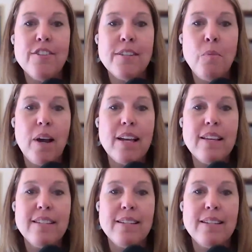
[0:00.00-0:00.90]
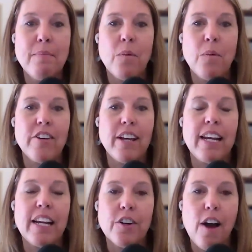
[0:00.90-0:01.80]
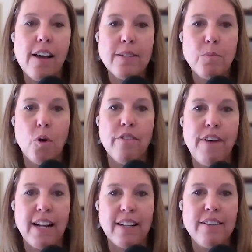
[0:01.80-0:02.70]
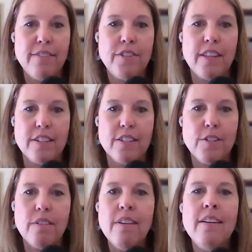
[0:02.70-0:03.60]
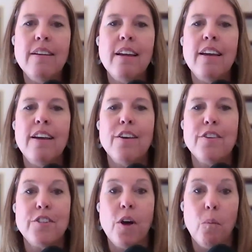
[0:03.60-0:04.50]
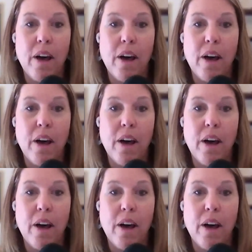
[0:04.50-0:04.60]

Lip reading: here's some ways to make what you're getting across effective to the student. So